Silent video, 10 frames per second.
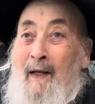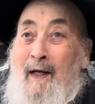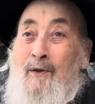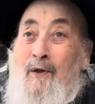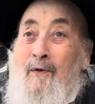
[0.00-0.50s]

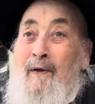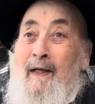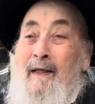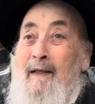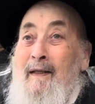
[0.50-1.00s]
and you're
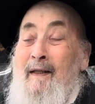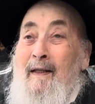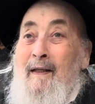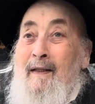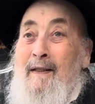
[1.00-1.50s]
already
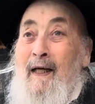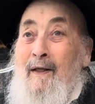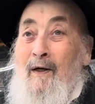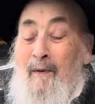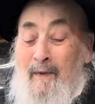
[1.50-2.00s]

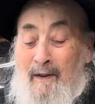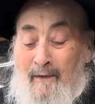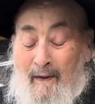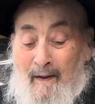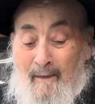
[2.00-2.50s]
saying Amen
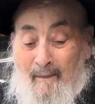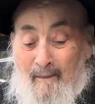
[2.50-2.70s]
already.